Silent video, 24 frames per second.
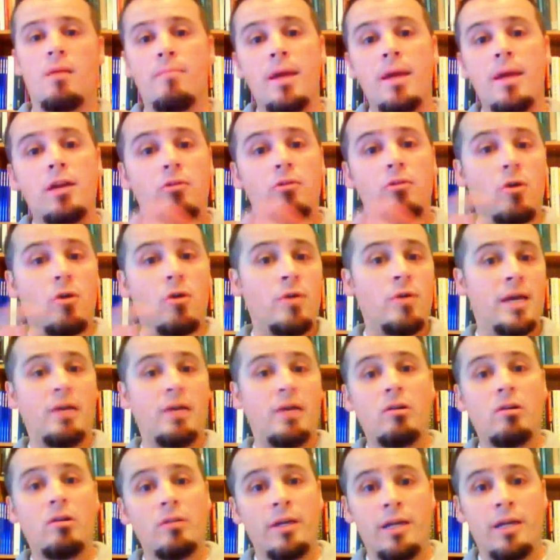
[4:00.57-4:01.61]
make your own
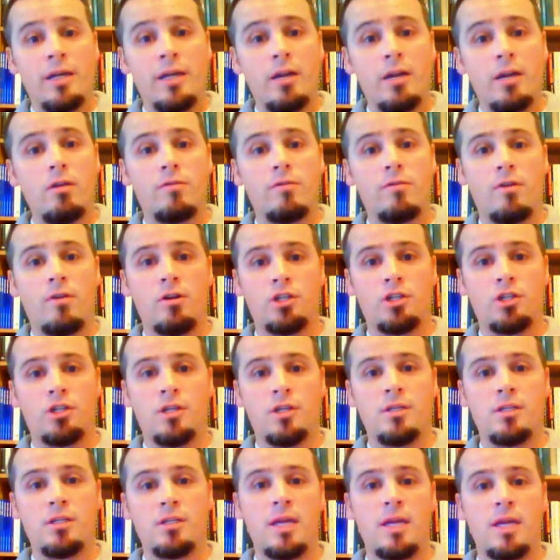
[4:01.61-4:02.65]
interlinear
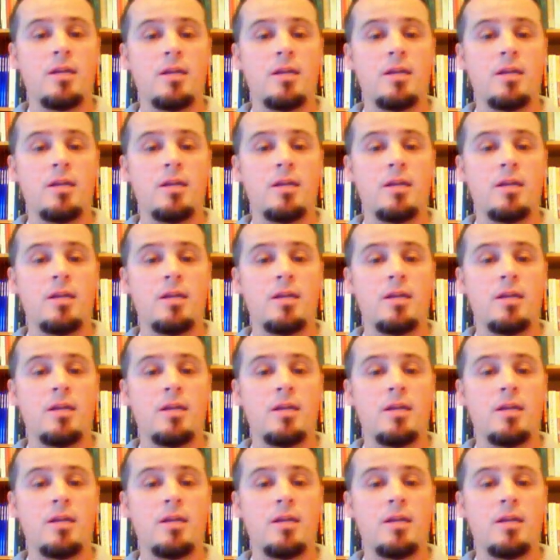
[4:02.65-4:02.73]
versions,